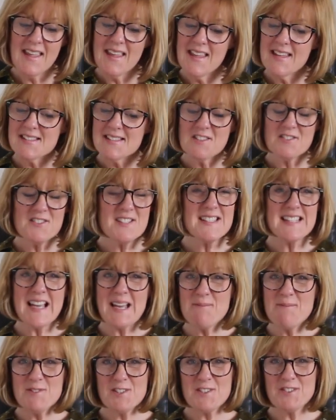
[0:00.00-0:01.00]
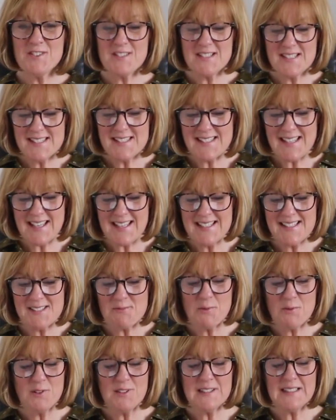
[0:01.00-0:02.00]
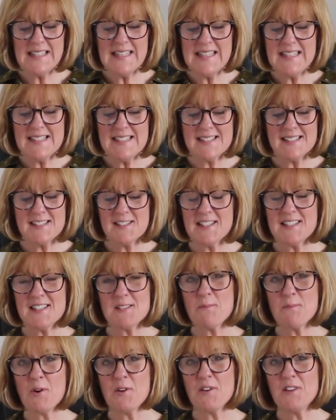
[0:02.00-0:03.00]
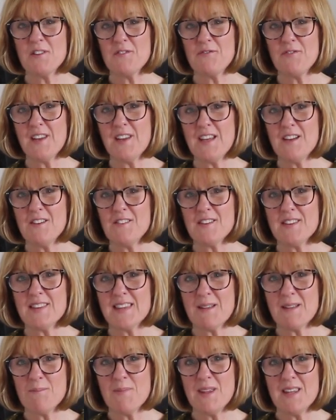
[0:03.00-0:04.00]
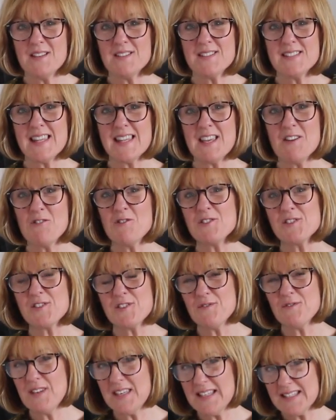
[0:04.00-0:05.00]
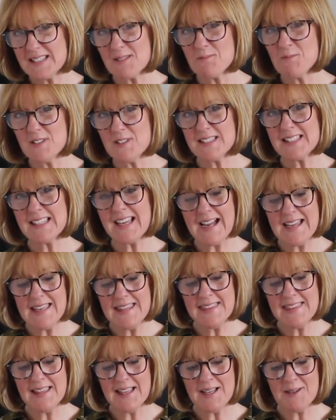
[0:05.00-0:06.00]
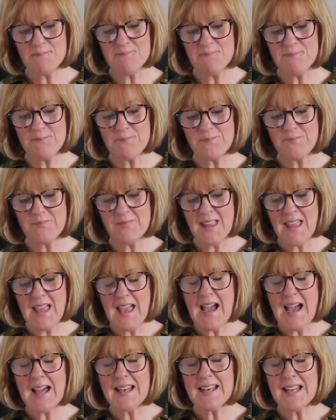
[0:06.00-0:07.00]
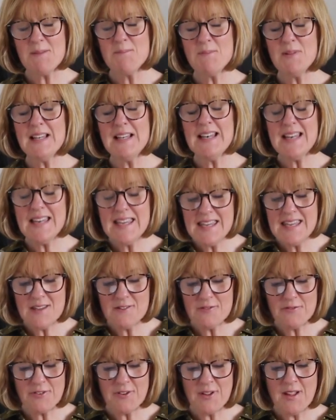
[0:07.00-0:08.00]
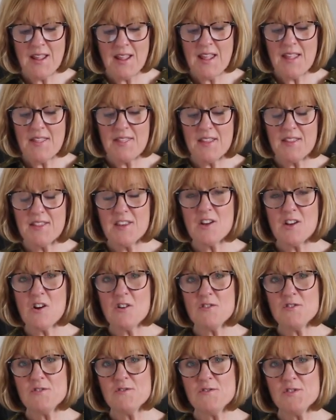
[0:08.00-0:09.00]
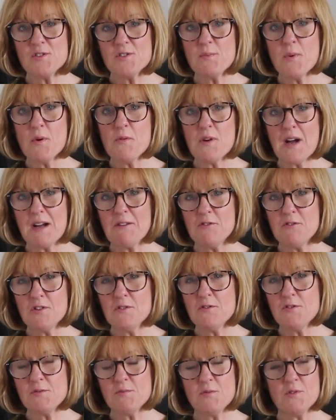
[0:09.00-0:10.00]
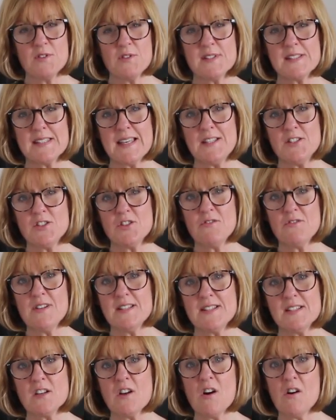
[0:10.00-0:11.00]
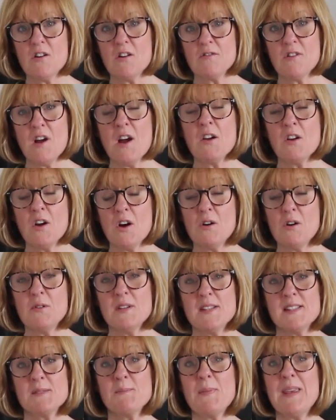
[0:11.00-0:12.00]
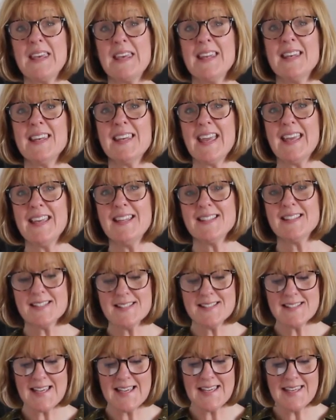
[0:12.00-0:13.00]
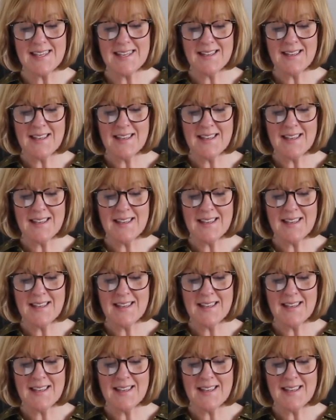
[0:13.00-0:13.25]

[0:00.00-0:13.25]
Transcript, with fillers: it's not a time to criticise world leaders and to point the finger at them because they also need someone to guide them. And I believe that the God who spoke out those words centuries ago, ago is speaking again today.